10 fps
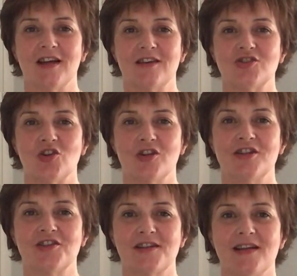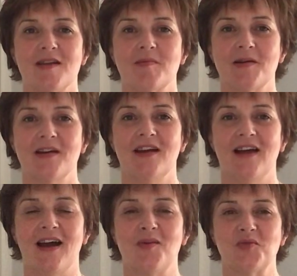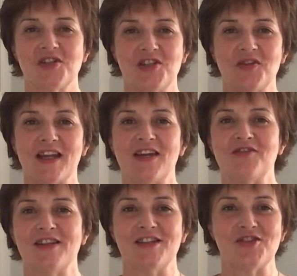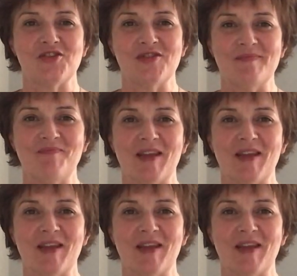and joy in your step. And we'll see you again really soon.